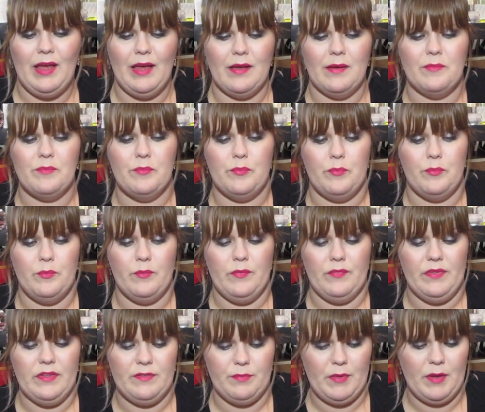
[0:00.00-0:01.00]
uh,
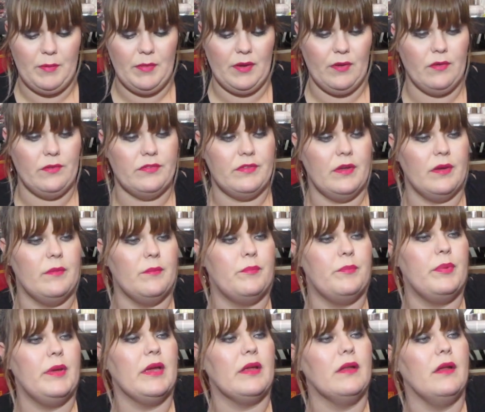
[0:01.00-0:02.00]
this may be Ulta,
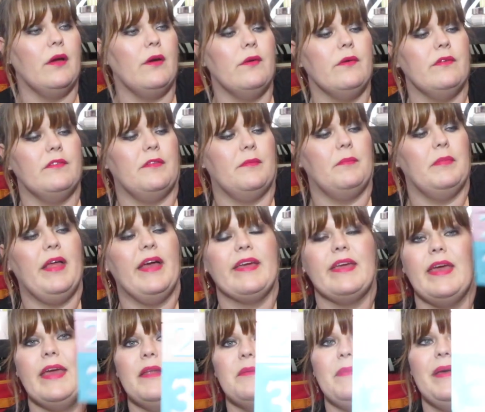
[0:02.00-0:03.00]
pig nose, blackhead